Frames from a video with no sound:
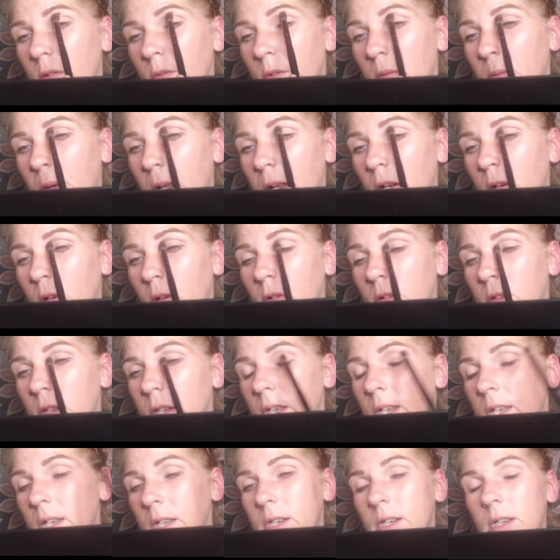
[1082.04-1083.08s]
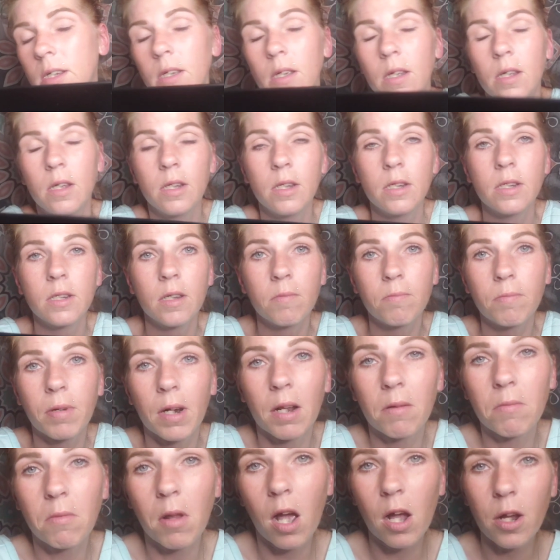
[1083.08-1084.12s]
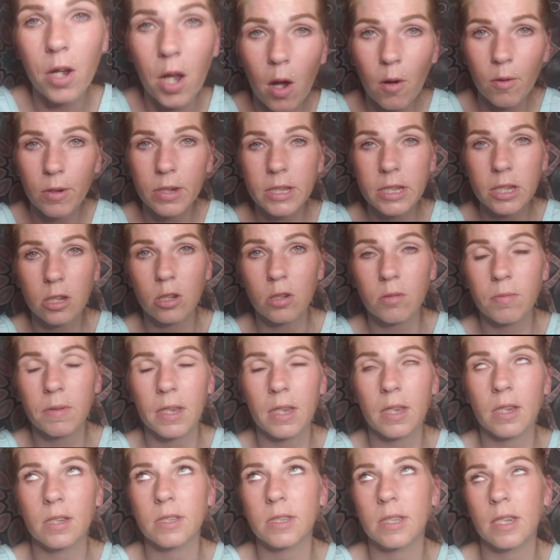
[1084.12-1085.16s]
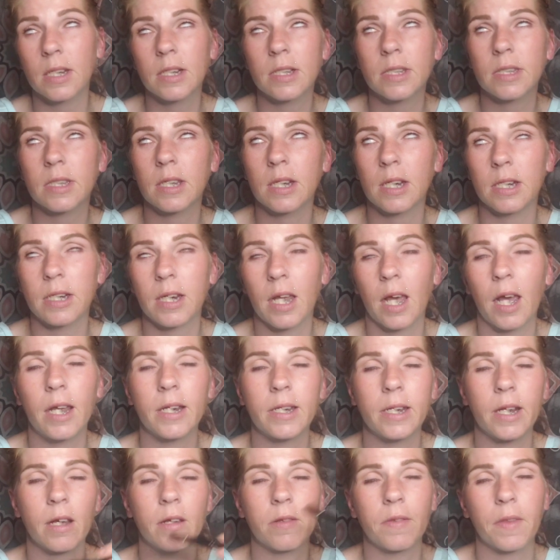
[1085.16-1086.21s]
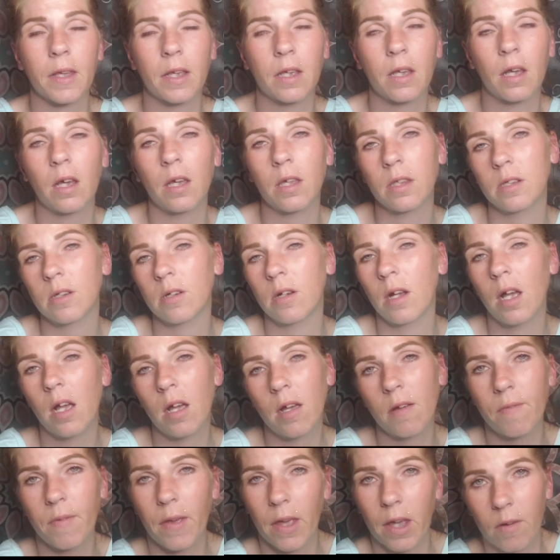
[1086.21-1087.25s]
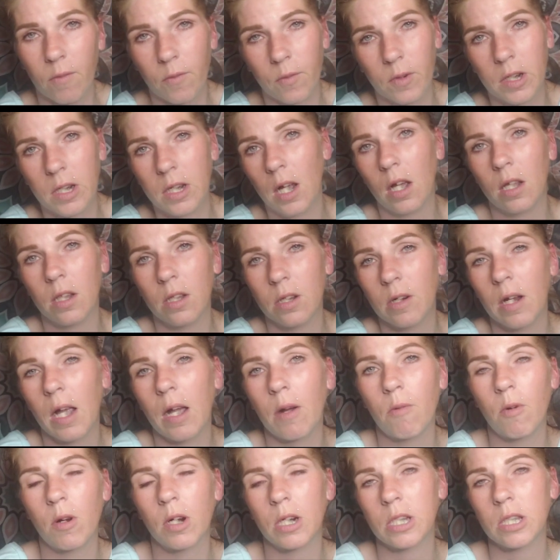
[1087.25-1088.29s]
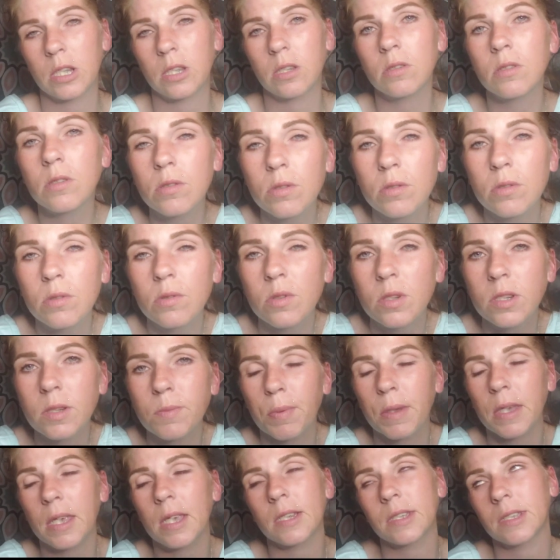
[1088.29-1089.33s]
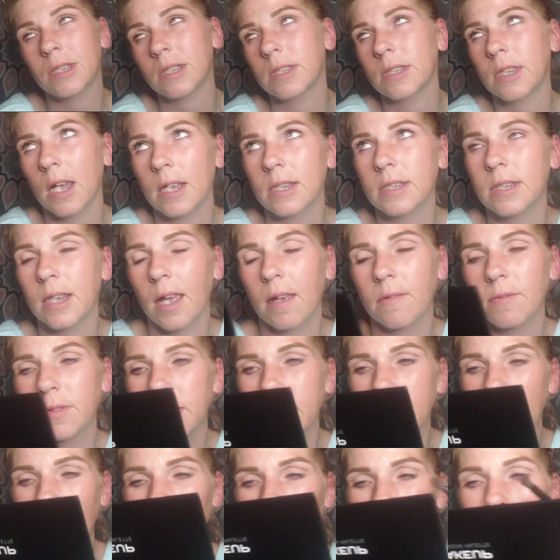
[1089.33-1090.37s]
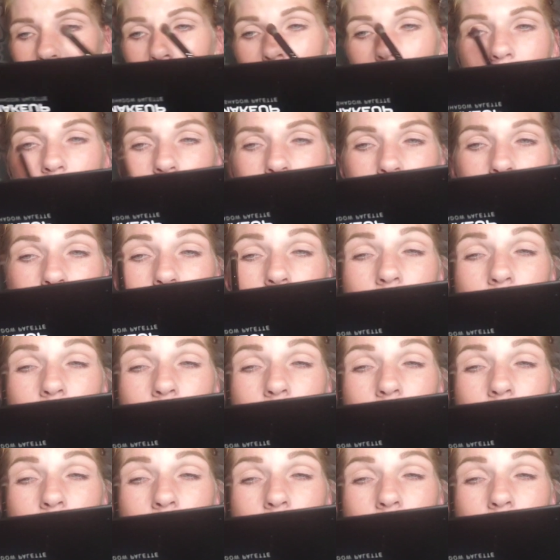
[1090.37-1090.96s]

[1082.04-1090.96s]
over my whole lid. But I'm not going to, because then it's going to die down the color of every color I want to use, because it does have some color to